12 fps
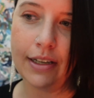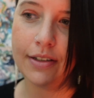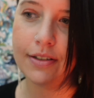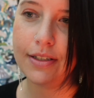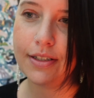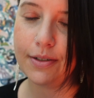
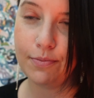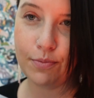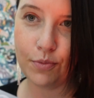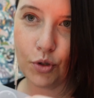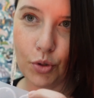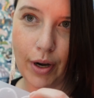and
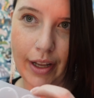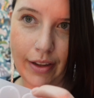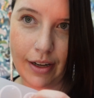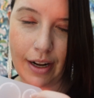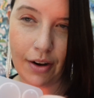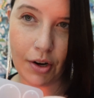
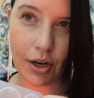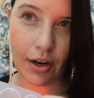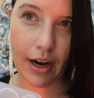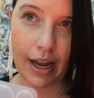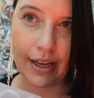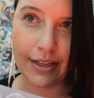trial and
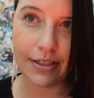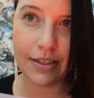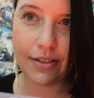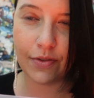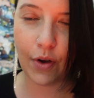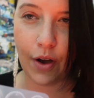error,
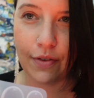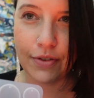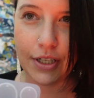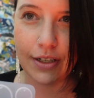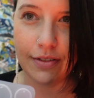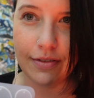as
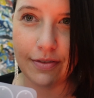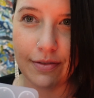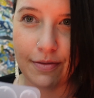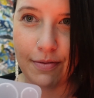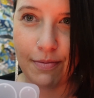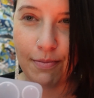often
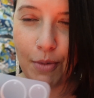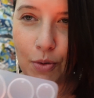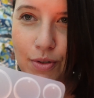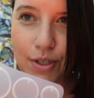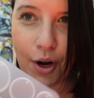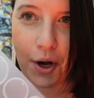
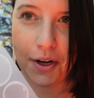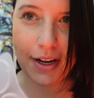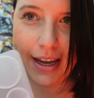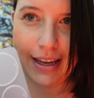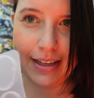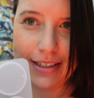most
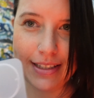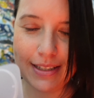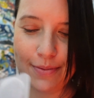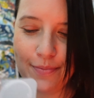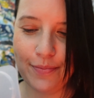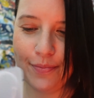art
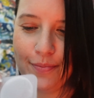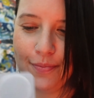is.